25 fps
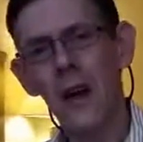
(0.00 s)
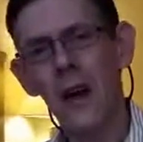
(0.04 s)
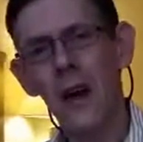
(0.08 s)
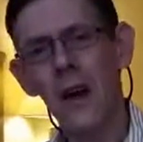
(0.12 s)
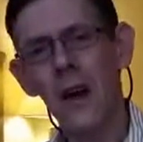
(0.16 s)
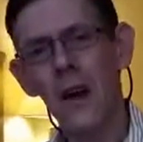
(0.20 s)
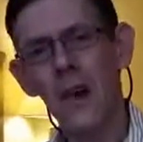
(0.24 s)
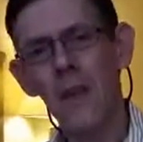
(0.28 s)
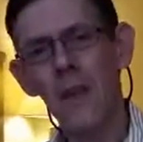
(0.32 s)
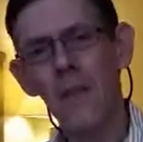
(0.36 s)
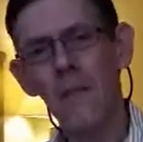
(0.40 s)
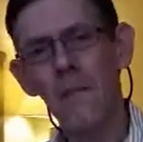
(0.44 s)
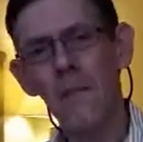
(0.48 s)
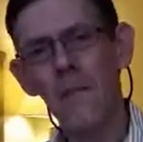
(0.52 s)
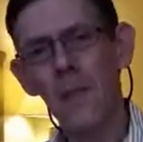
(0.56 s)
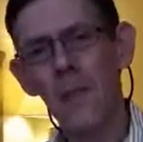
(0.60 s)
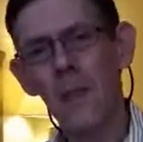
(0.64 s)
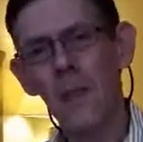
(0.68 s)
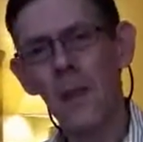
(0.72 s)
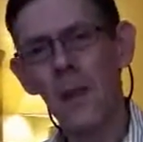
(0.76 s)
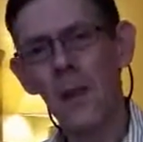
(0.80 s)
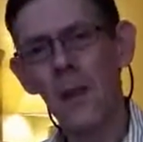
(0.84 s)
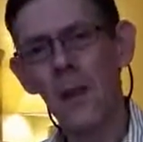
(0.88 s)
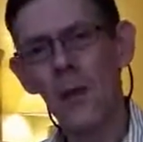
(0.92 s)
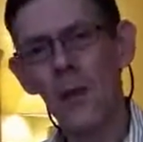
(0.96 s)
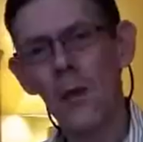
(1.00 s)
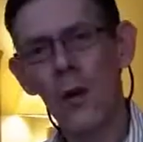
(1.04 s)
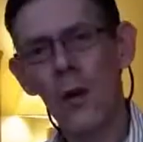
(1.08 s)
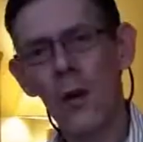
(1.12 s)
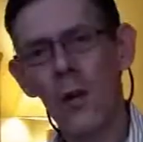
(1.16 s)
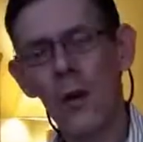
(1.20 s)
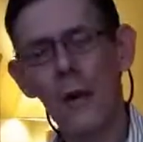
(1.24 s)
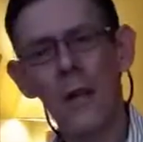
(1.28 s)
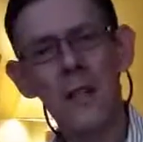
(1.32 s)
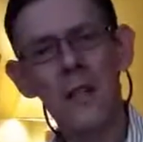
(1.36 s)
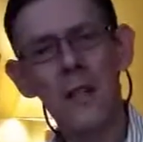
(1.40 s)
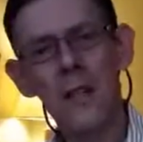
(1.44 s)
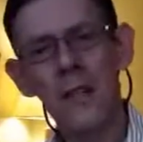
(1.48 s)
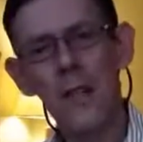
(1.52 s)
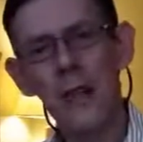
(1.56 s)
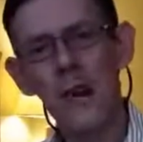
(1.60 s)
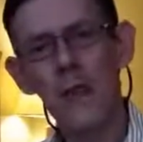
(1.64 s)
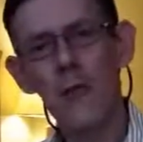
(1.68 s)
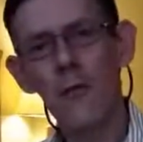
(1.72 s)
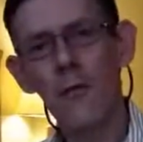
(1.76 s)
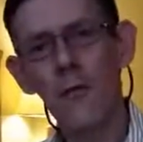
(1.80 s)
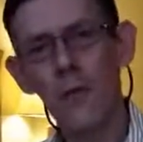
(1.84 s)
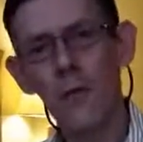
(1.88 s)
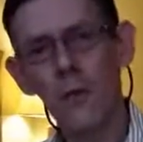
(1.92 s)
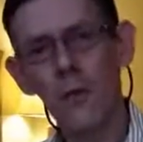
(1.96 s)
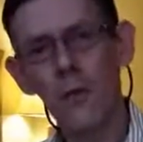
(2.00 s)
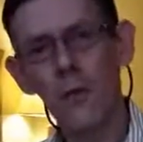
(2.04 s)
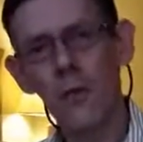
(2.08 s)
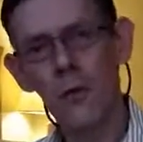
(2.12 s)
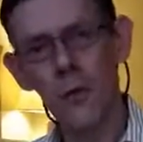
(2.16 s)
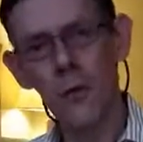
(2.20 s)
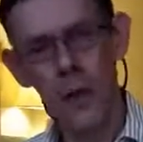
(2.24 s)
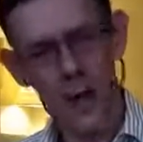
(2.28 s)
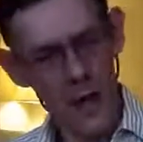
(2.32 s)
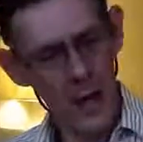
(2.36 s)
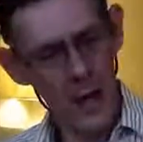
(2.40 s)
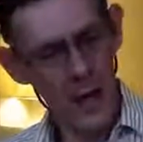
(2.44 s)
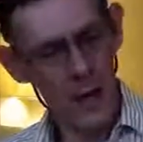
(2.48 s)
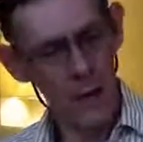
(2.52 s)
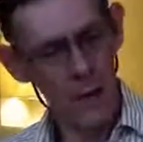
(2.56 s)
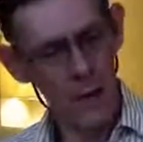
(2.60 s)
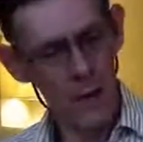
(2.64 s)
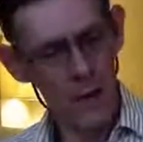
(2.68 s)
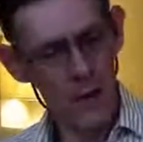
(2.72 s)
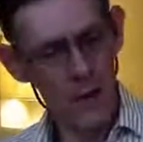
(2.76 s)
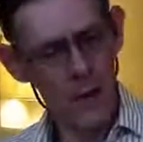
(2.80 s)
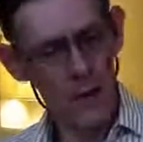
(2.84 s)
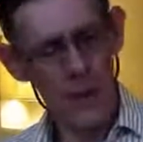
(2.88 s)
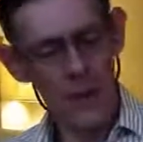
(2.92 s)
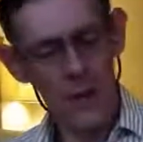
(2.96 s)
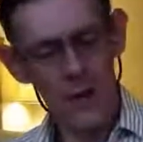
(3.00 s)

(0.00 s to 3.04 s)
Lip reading: you know, is enough for you to have